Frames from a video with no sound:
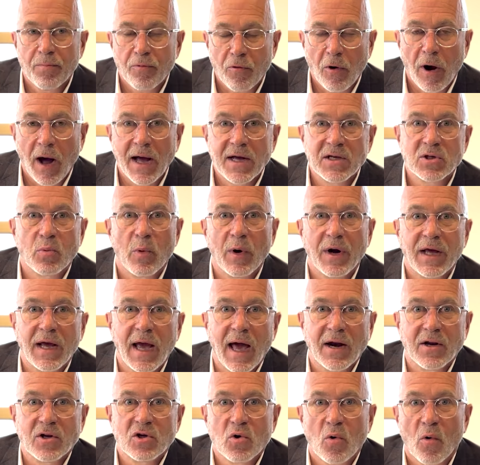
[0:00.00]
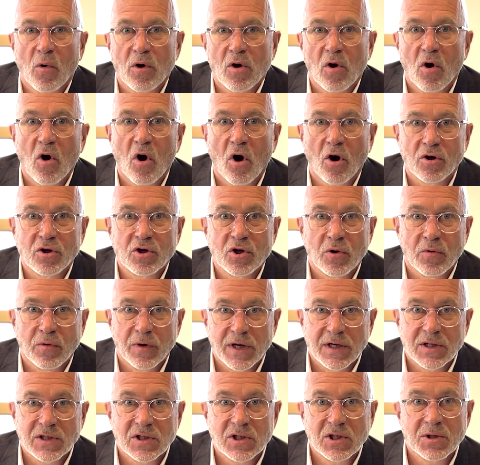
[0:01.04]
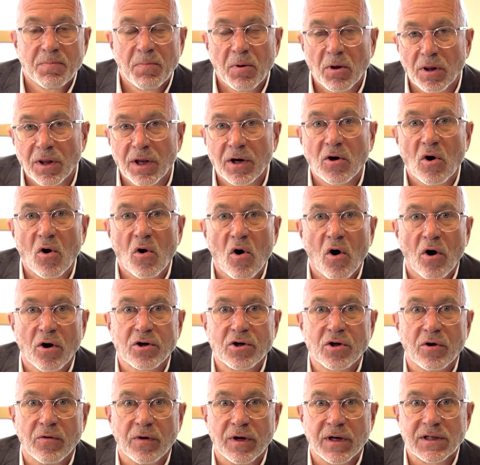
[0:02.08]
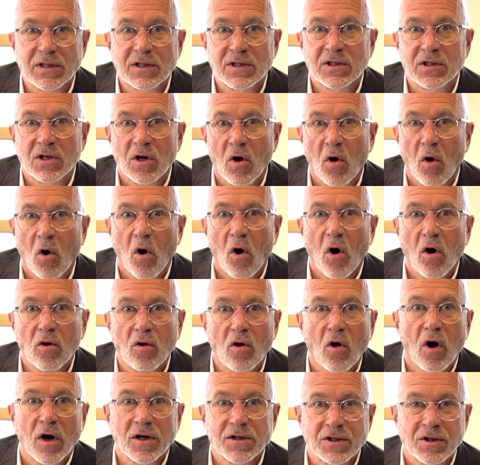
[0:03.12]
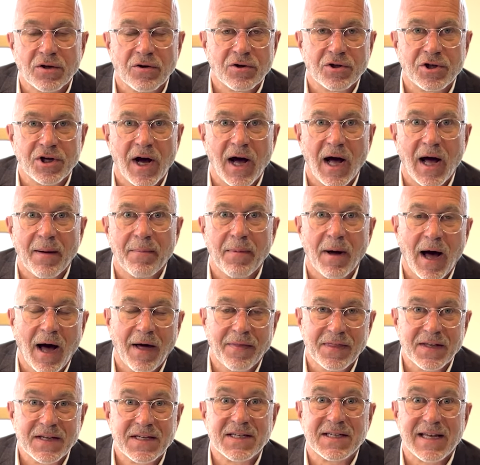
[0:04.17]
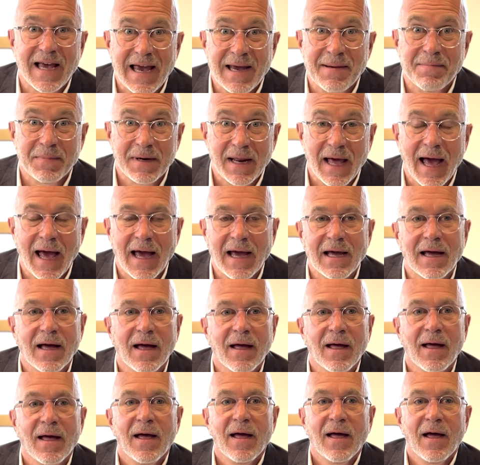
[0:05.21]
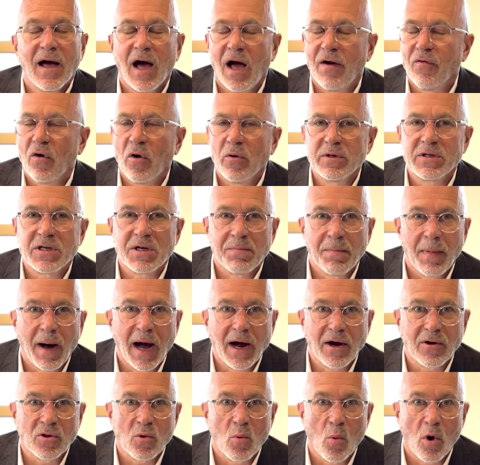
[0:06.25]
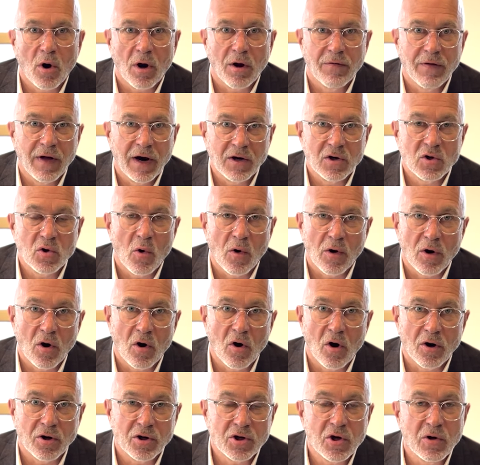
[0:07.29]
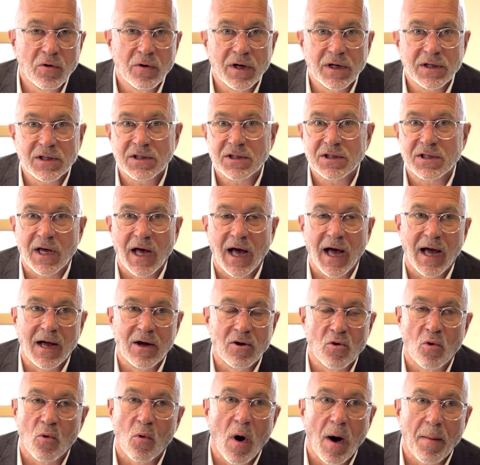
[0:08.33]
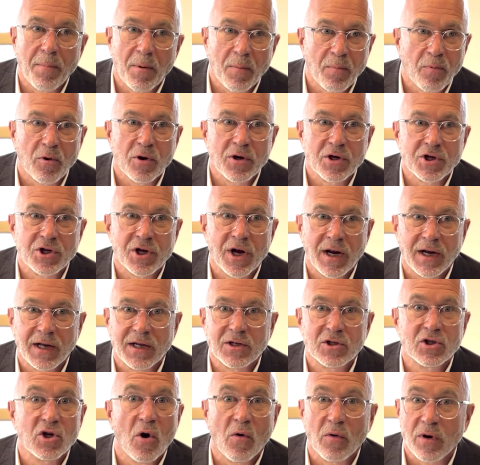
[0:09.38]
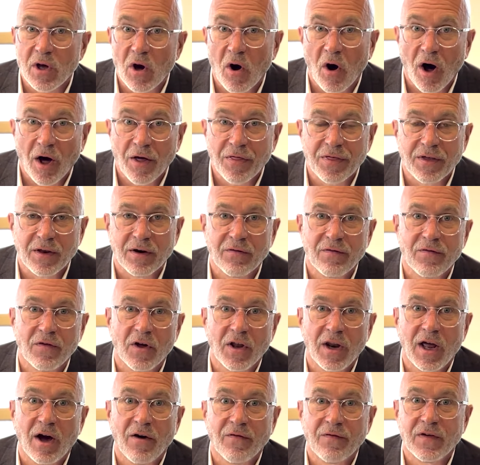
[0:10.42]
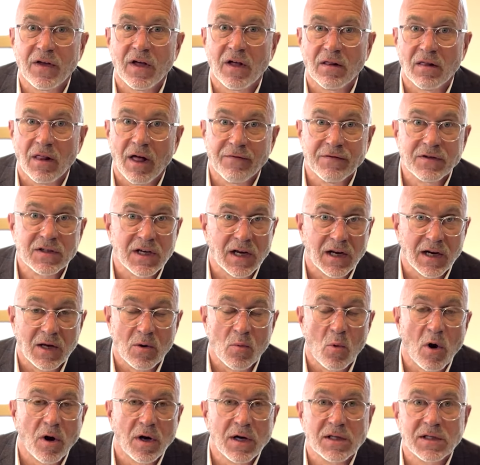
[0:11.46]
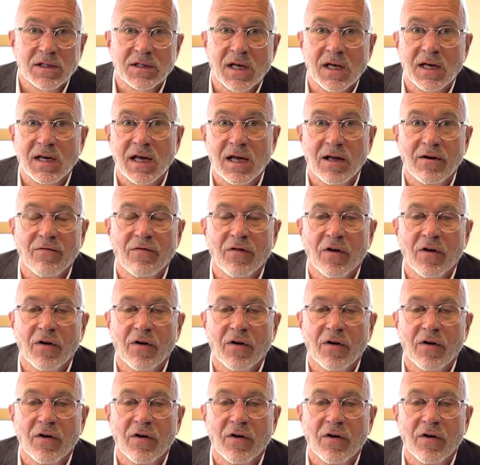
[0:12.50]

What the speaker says: prize-winning editorial cartoonists, political cartoonists, all lost their job on the same day. I've always admired the work of editorial cartoonists. I grew up appreciating Tony Auth in Philadelphia, love Signe Wilkinson in